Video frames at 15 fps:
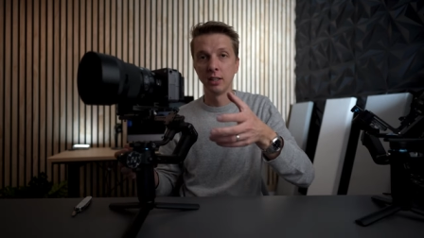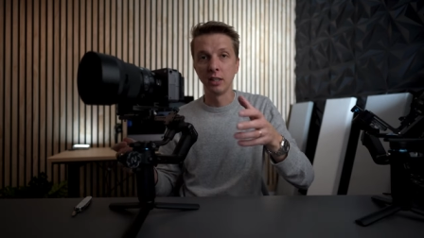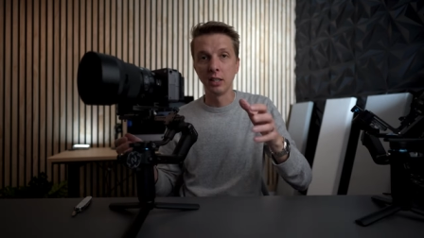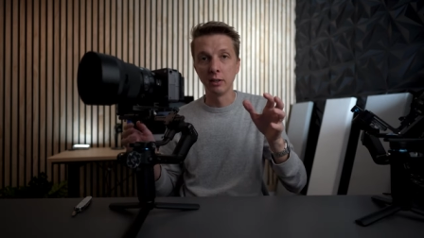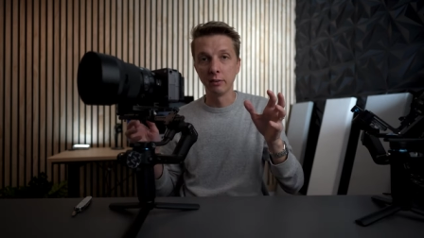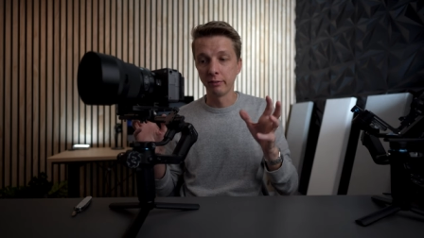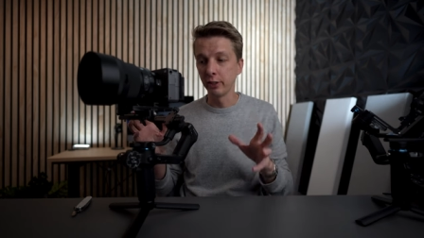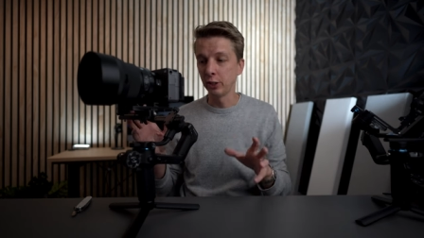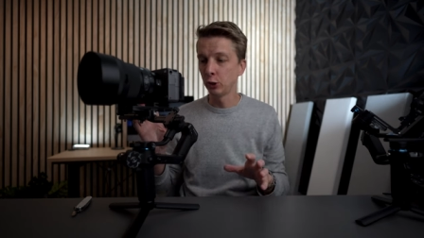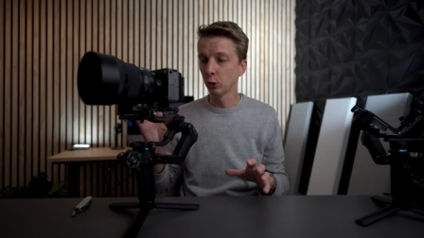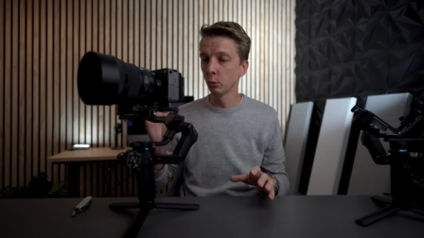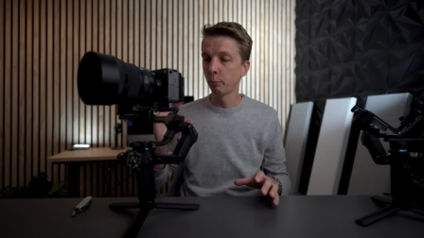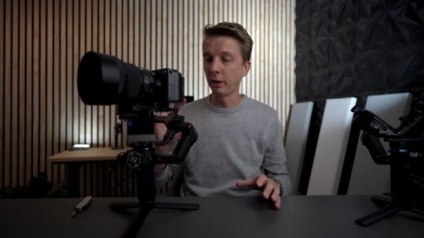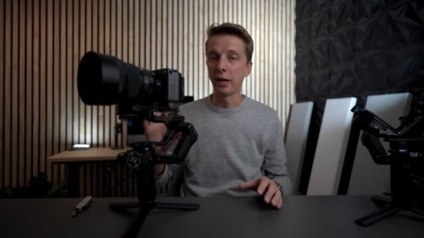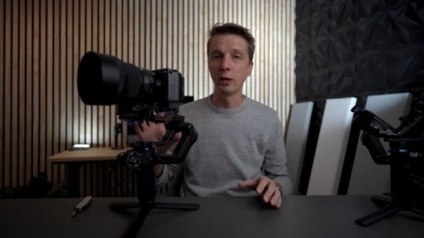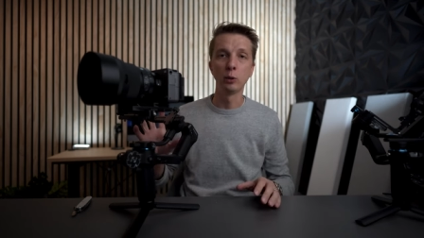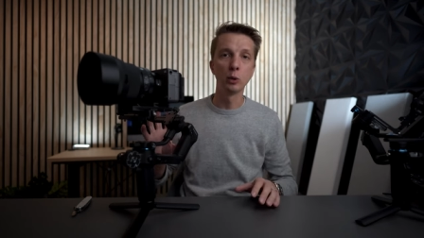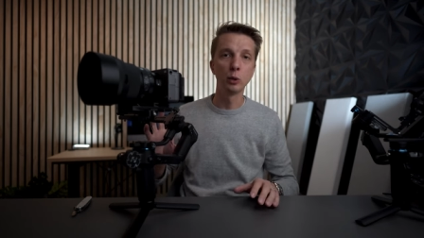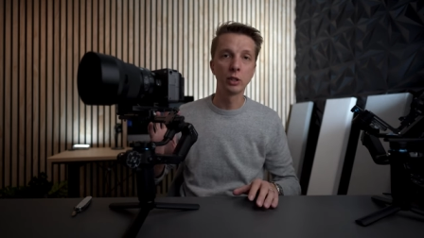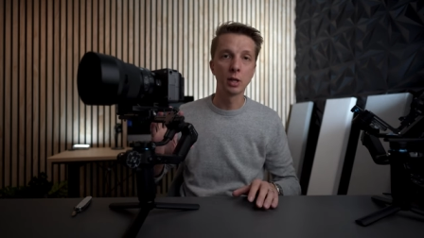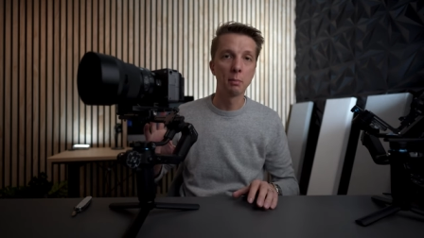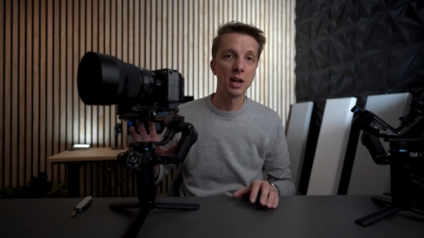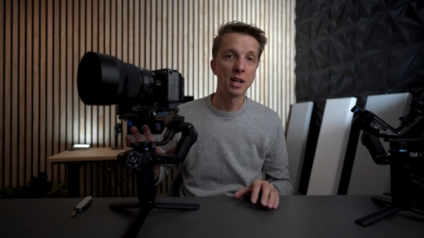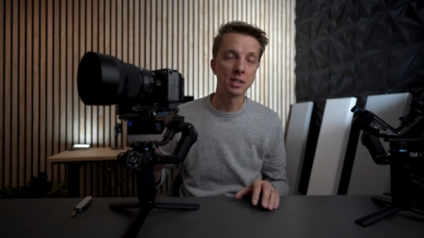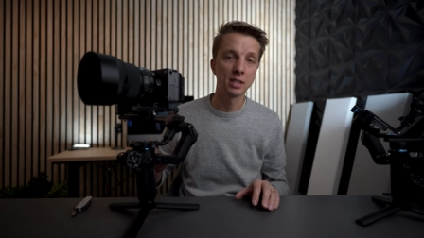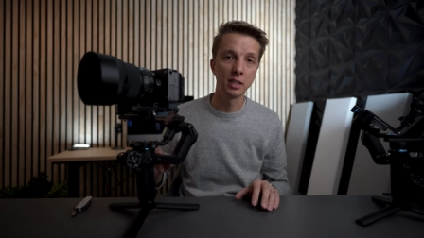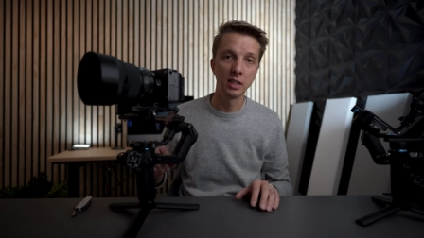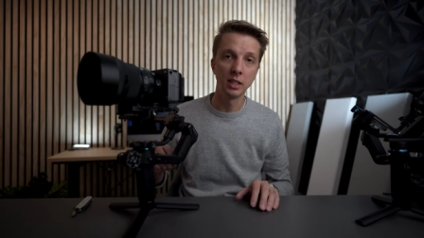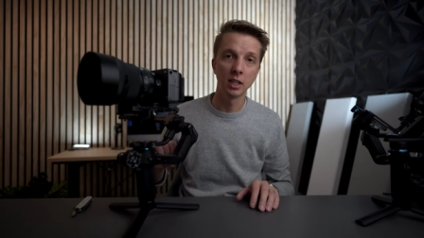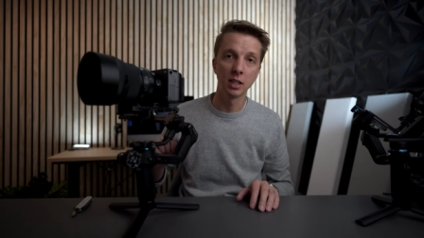The official payload
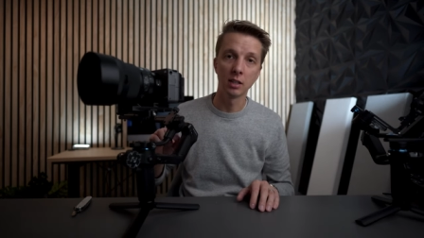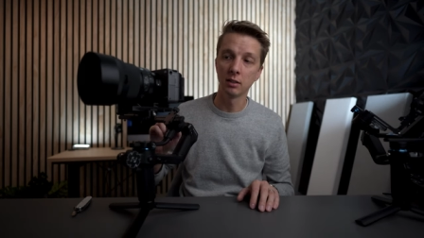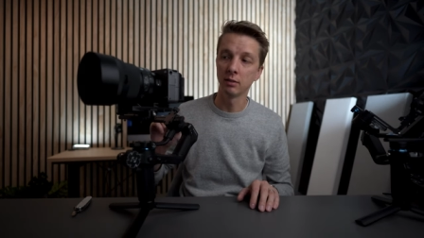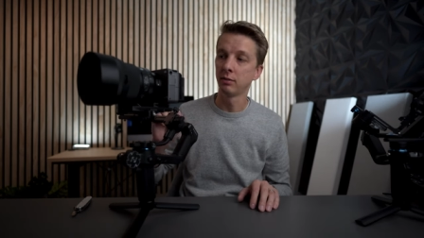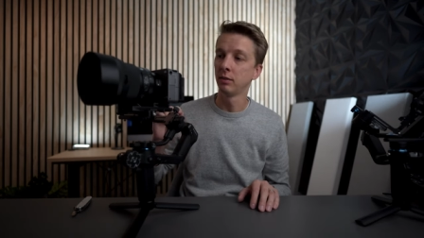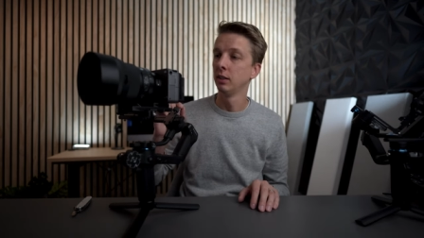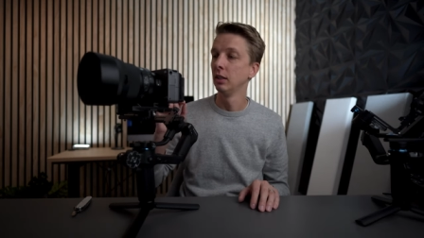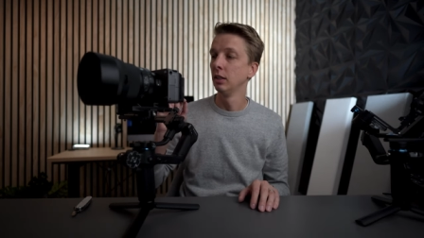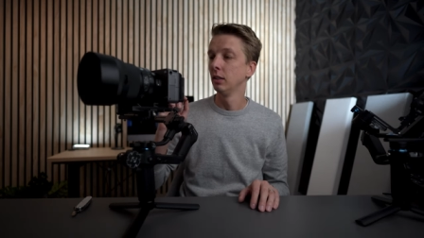capacity of